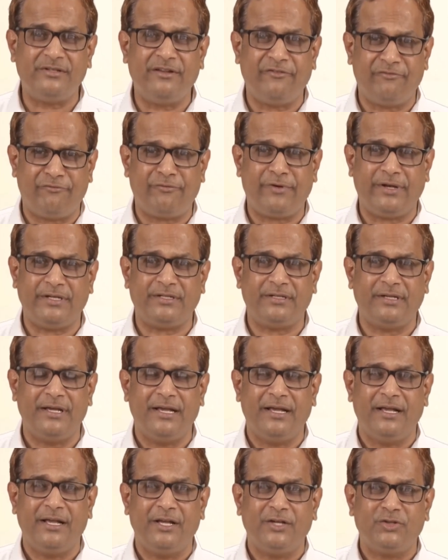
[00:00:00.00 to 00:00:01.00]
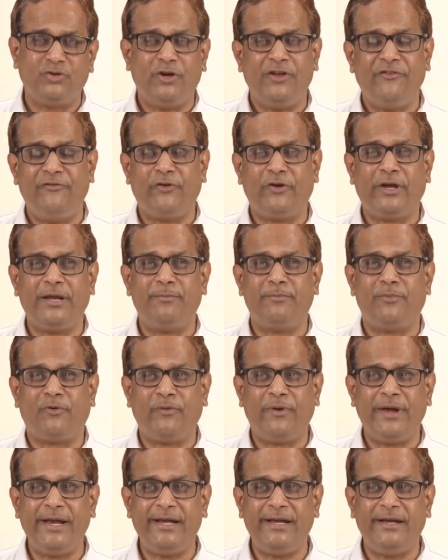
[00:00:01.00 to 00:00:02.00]
different. So if you can
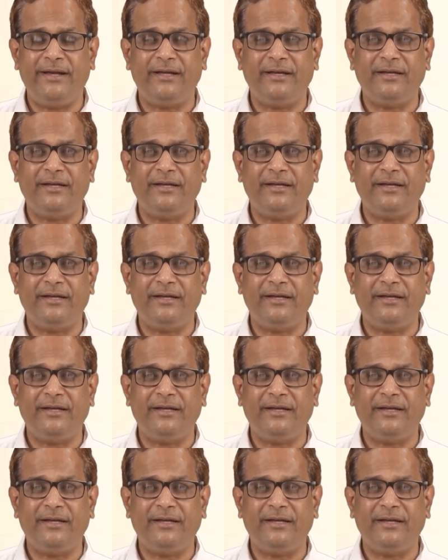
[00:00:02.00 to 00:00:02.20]
provide